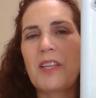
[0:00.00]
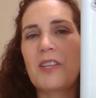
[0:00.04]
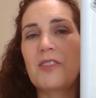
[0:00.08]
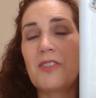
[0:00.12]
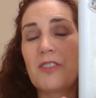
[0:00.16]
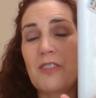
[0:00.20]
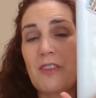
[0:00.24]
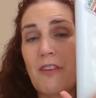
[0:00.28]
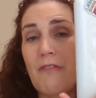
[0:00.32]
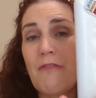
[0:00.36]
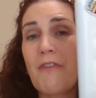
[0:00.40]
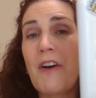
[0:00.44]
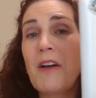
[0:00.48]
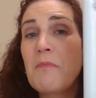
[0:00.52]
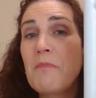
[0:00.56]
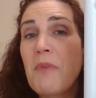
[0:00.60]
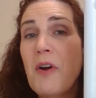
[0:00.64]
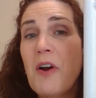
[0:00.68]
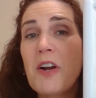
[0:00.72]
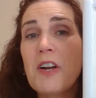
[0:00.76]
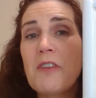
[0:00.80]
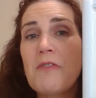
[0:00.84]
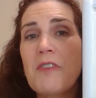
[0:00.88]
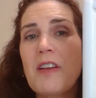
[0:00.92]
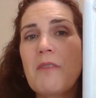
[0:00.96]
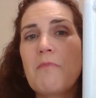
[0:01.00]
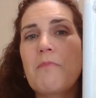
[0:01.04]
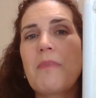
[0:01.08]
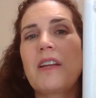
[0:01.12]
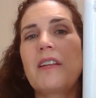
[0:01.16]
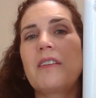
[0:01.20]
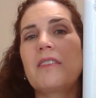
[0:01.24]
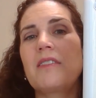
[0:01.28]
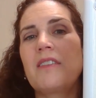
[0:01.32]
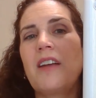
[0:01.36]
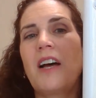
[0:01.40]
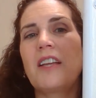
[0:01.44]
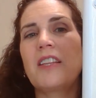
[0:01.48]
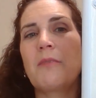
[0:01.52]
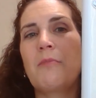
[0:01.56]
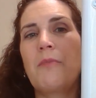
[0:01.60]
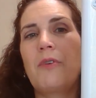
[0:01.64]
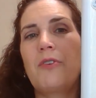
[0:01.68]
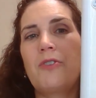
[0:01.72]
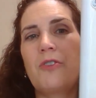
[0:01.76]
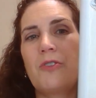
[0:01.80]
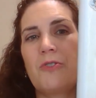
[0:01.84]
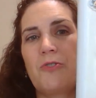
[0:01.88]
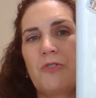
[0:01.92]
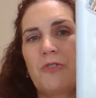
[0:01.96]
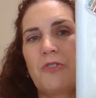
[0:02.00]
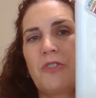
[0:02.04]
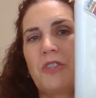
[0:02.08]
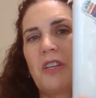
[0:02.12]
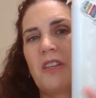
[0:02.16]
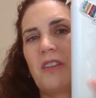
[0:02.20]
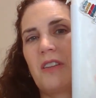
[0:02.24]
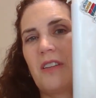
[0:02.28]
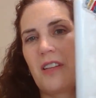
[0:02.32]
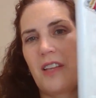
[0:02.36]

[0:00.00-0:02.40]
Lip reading: this is a fun part of it, but it's not the most interesting.